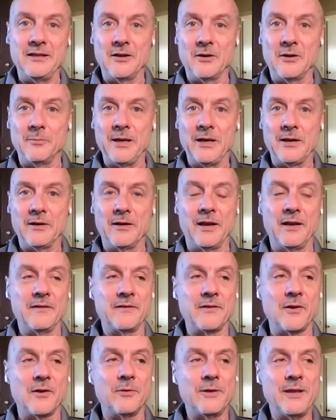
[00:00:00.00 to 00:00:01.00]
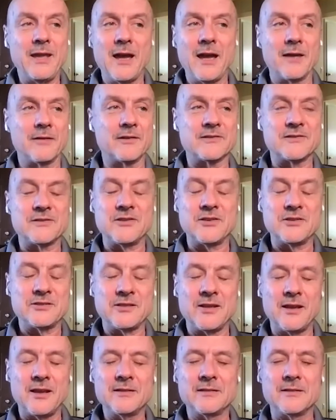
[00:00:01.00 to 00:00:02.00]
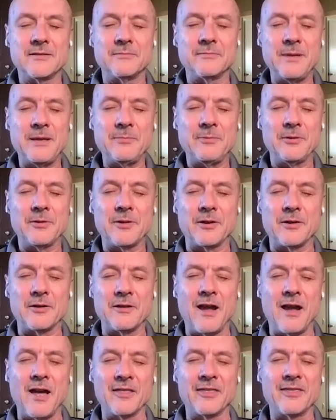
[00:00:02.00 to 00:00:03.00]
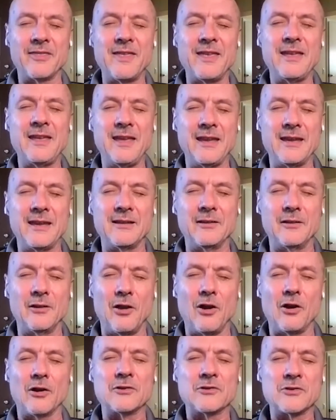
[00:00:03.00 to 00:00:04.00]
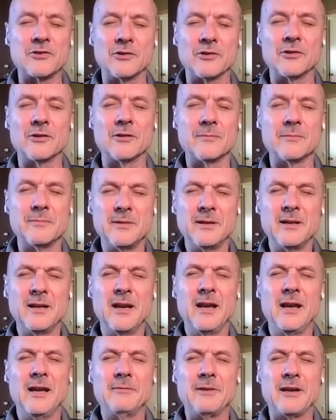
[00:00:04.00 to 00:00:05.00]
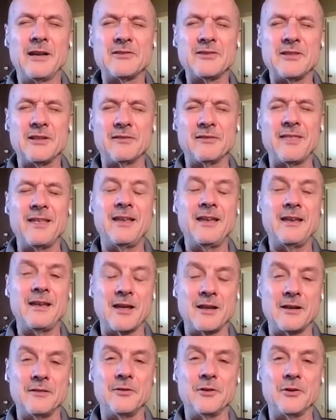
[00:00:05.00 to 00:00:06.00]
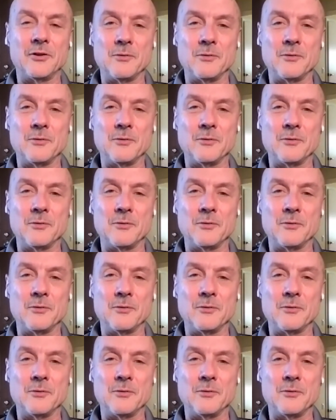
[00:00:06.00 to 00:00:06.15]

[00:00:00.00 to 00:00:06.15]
don't marry. So yeah, there's just tons of people that are not thinking long-term because they're thinking out of their